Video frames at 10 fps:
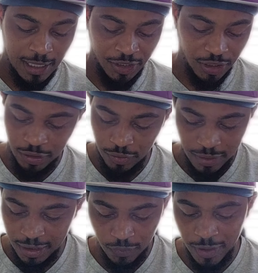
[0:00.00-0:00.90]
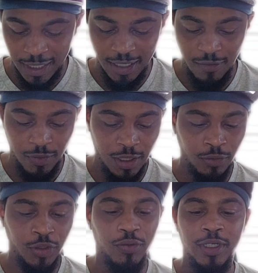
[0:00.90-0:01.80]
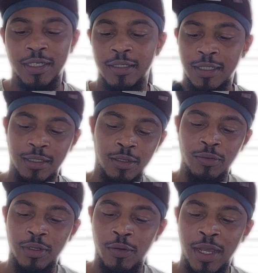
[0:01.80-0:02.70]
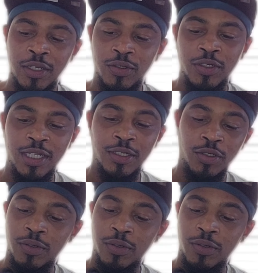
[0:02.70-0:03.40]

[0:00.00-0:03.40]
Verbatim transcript: I show you this one ain't come with no strings, no no extra set of